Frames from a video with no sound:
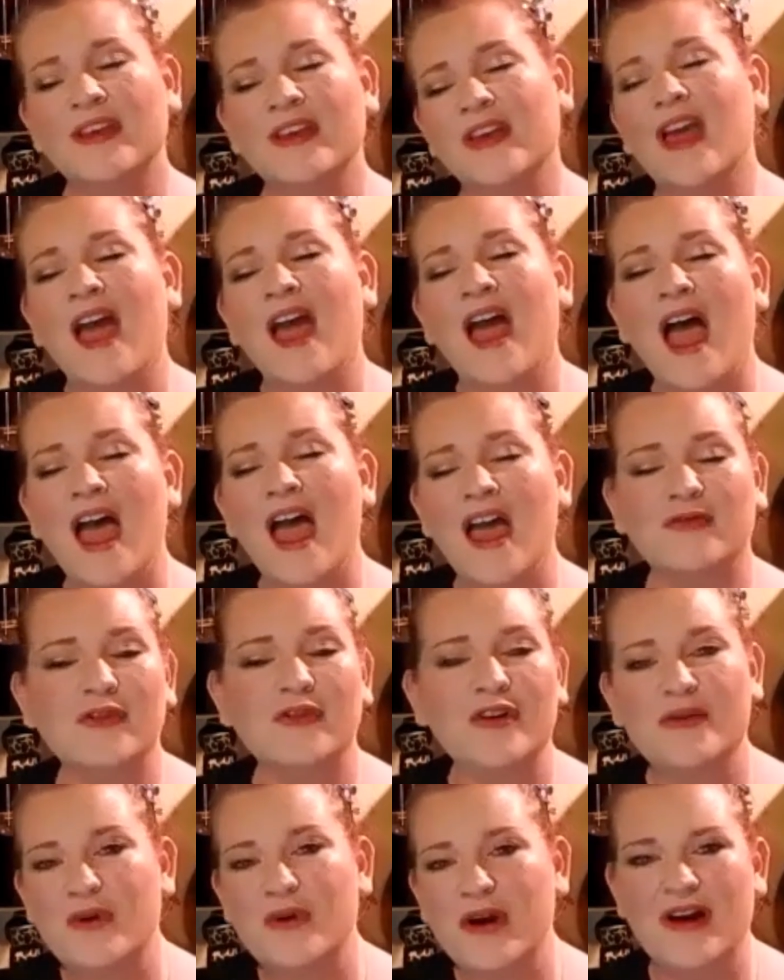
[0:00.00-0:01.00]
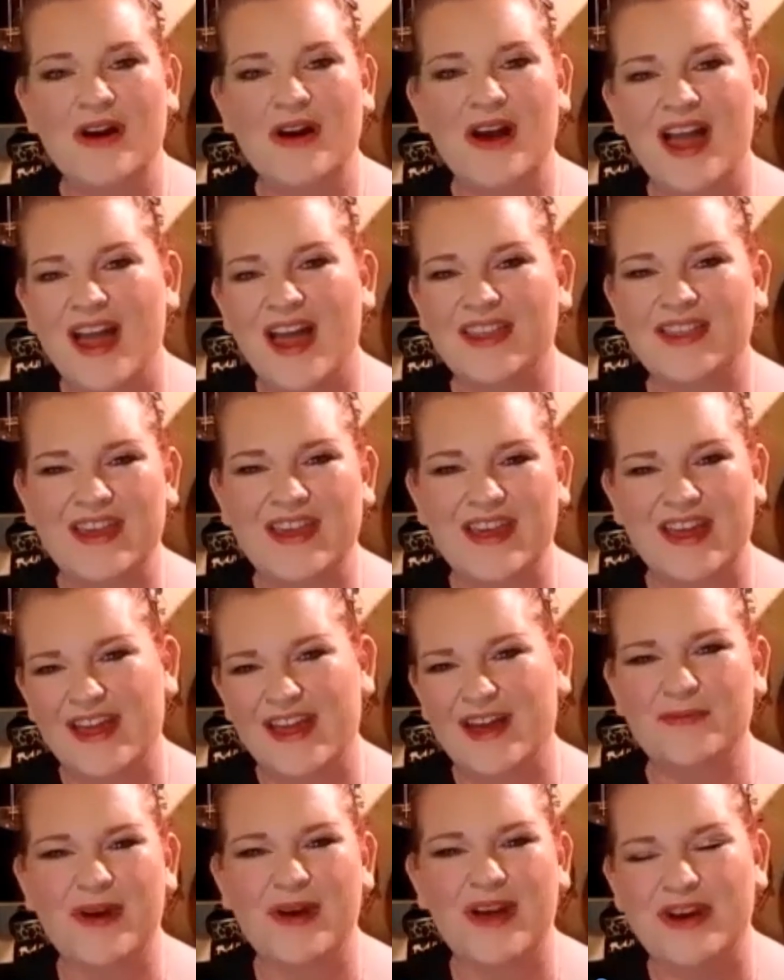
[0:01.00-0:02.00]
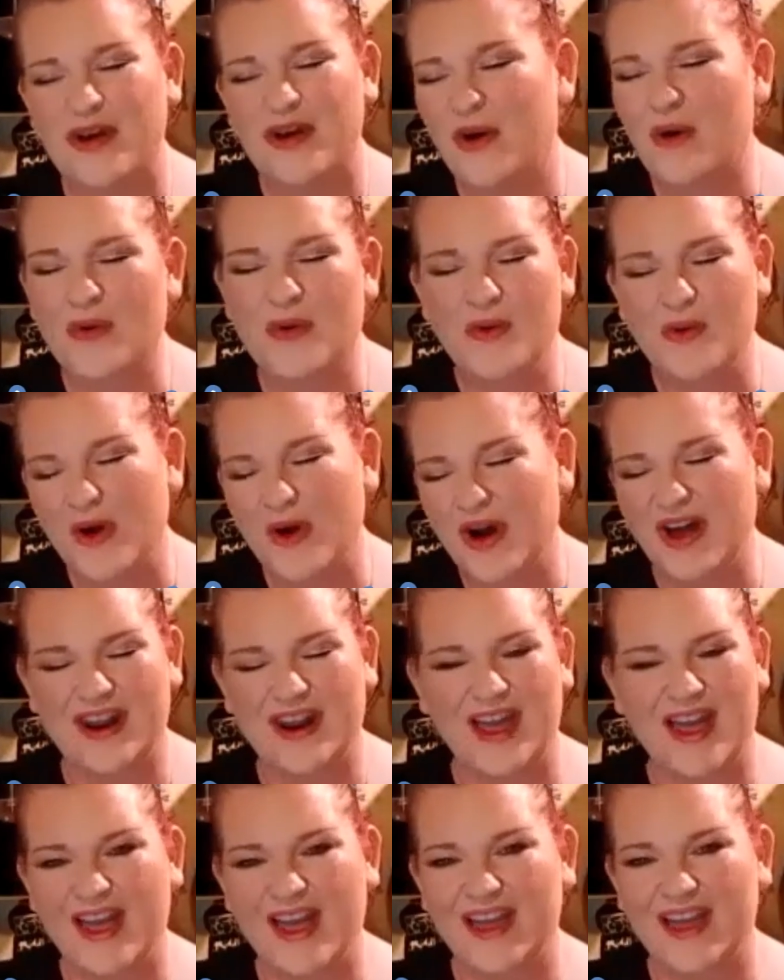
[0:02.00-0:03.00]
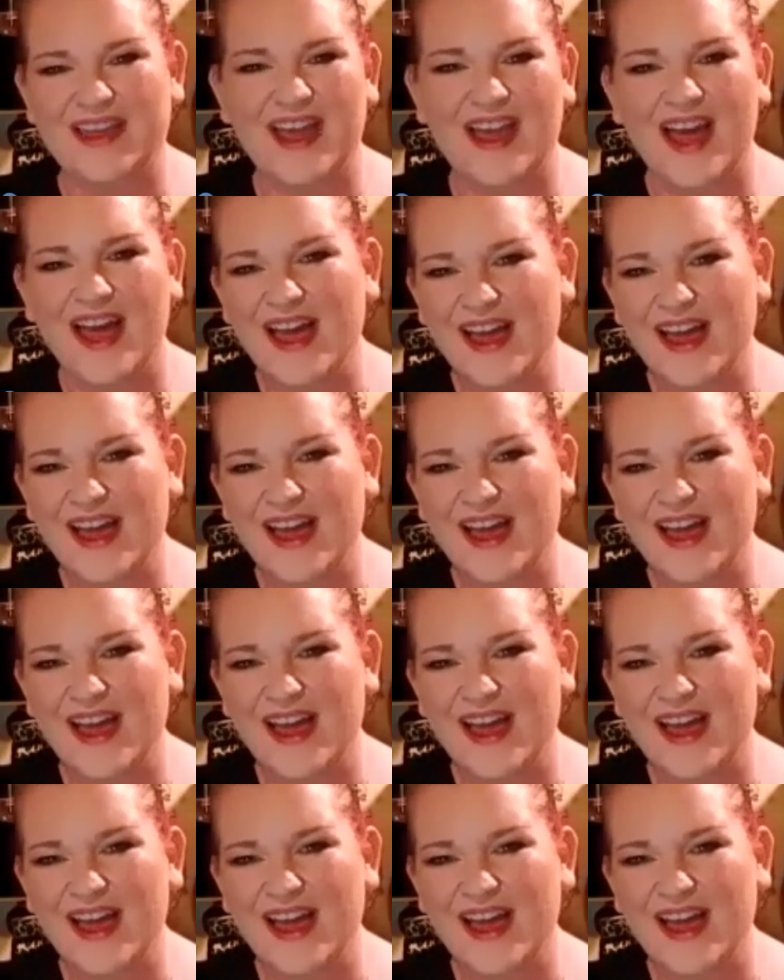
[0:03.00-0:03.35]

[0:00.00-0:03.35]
Everywhere I am, I know what I got.